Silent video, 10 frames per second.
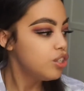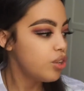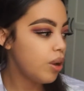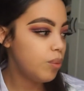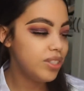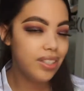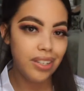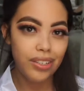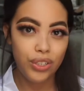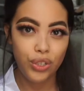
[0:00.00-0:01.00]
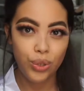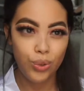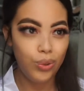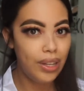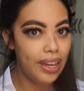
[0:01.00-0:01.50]
So I was going to
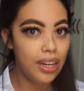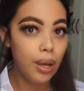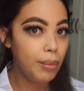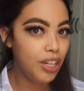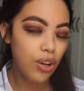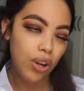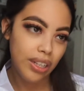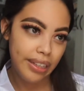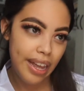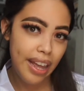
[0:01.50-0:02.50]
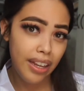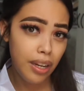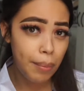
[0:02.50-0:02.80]
do like a mini haul at the end,